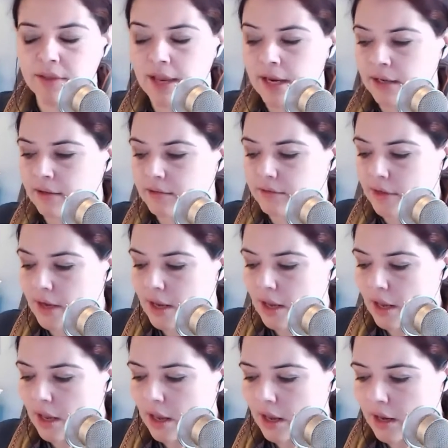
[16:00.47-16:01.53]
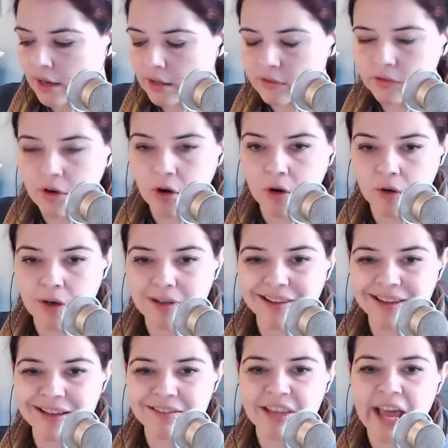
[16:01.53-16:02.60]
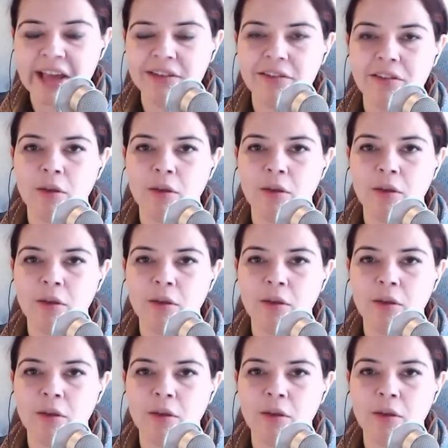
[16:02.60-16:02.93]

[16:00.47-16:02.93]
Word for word: things is currently less